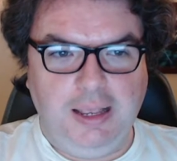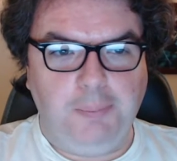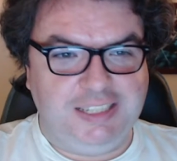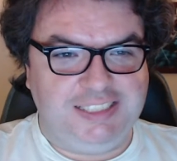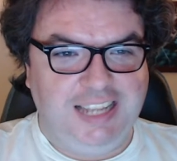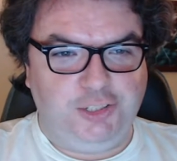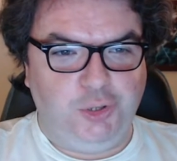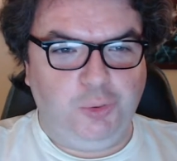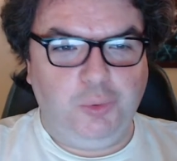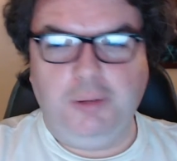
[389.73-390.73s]

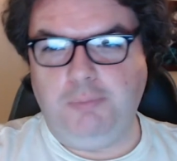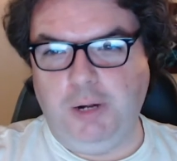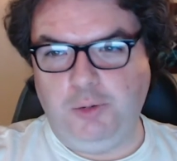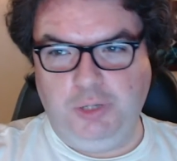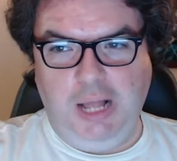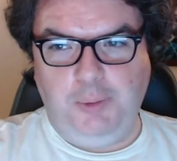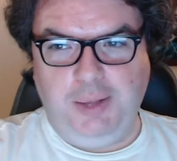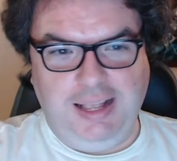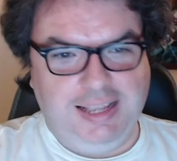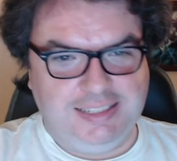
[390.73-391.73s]
Masato
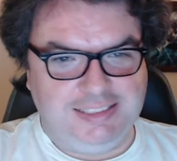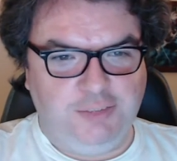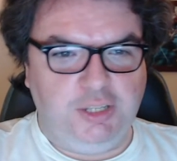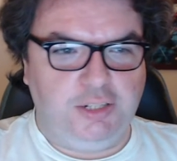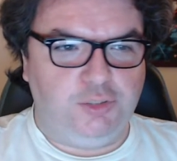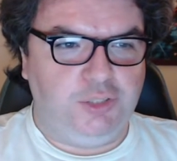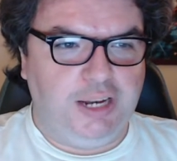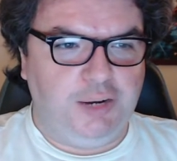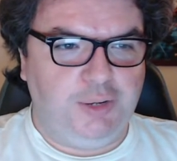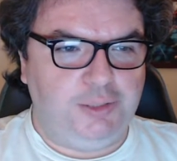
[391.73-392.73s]
Marukawa has left the industry
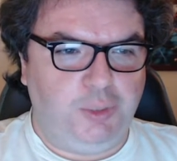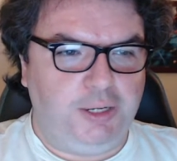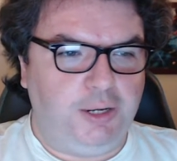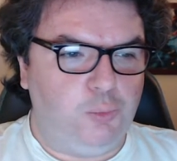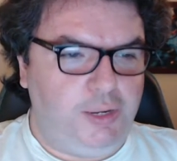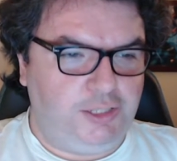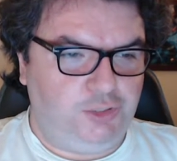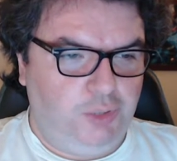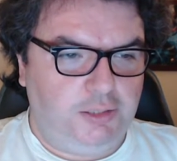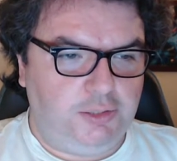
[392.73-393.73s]
entirely. Is running a
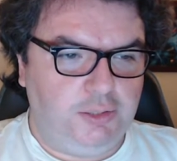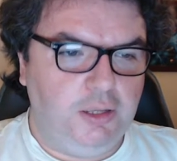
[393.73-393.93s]
restaurant.